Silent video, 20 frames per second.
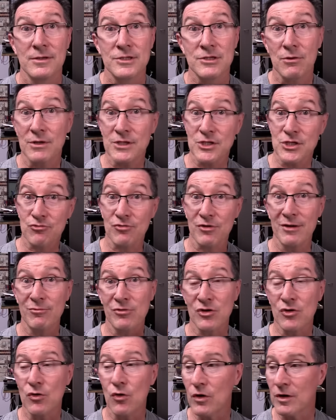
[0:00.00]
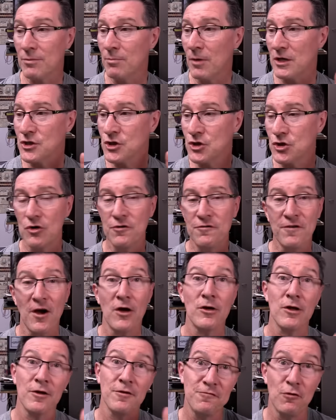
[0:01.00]
So I screen recorded my shoe
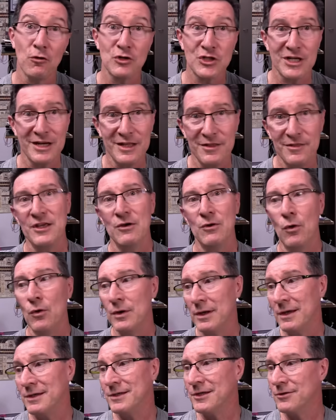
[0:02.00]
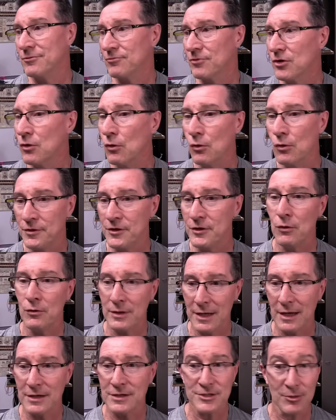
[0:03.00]
phone. Unfortunately, it didn't record the
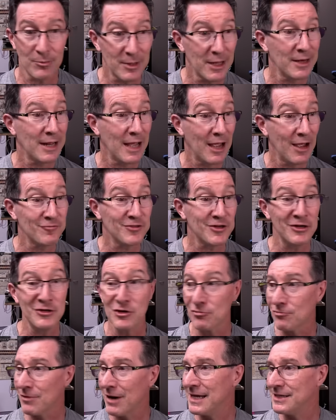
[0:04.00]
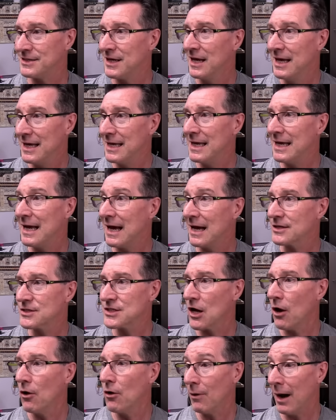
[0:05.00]
audio, so I'm gonna have to narrate here.
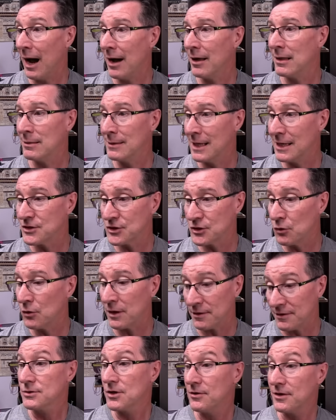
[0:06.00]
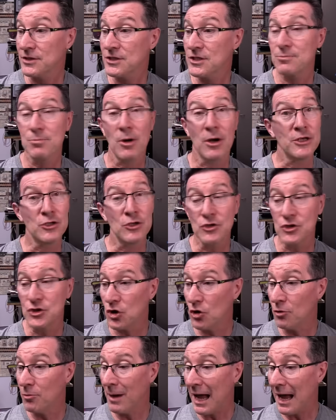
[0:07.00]
So let's do it. So this is my
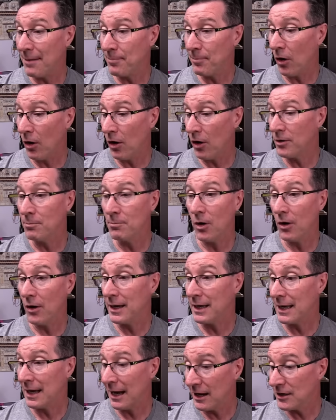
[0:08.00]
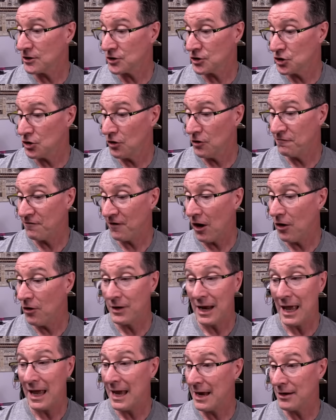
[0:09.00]
YouTube app on my shoe
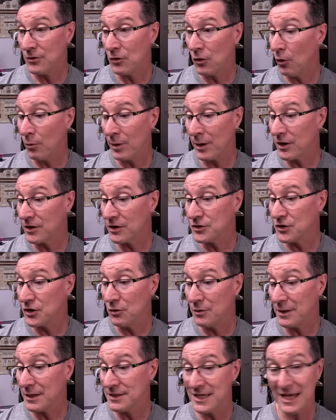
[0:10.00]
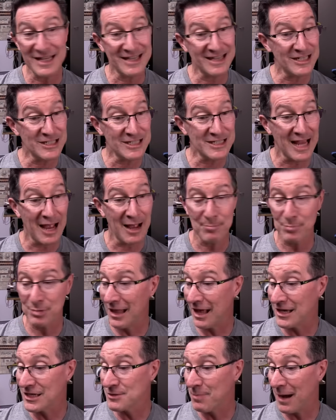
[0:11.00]
phone, and all we're gonna do is hit this
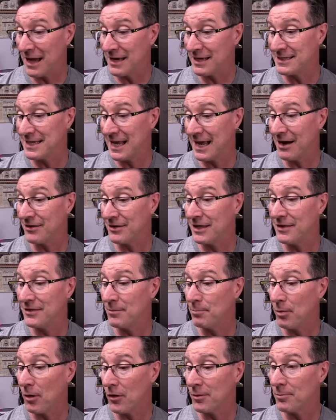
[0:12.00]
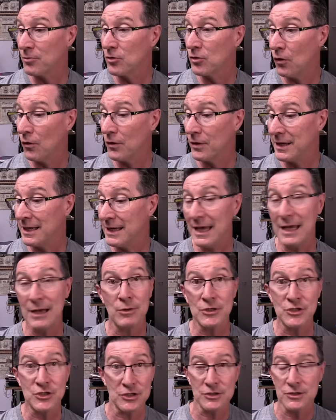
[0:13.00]
plus button down in the bottom corner here,
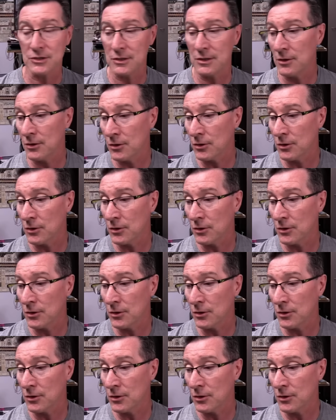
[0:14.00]
which is